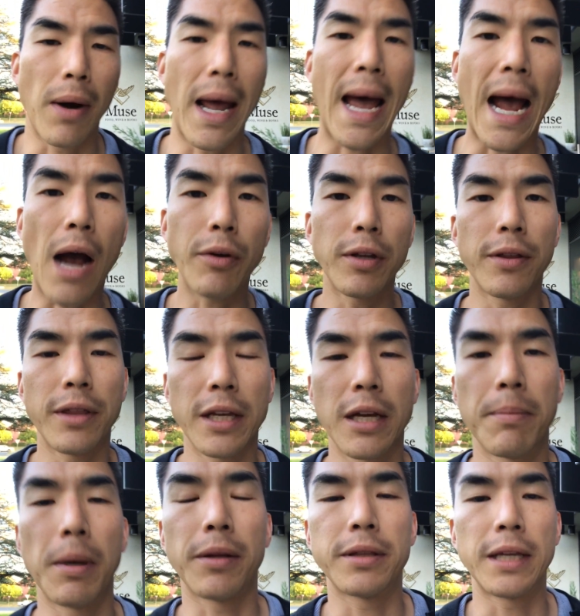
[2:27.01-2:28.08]
how you think
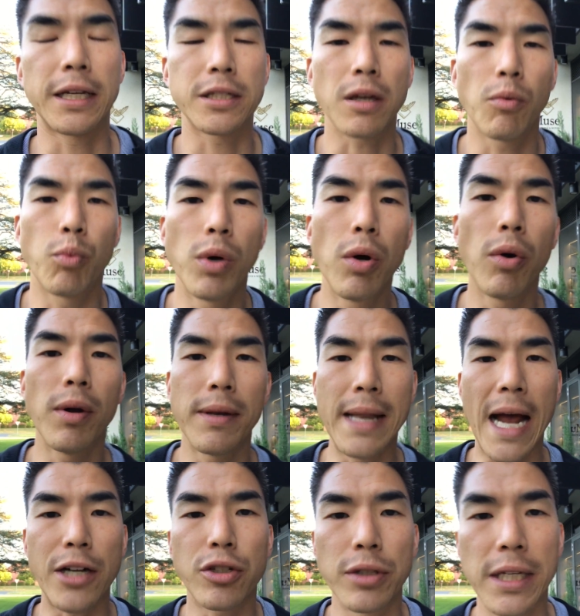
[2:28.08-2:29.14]
about things will
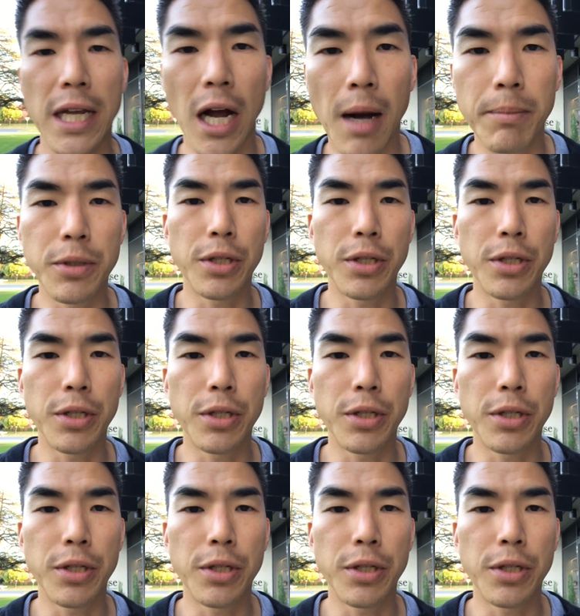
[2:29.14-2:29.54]
naturally come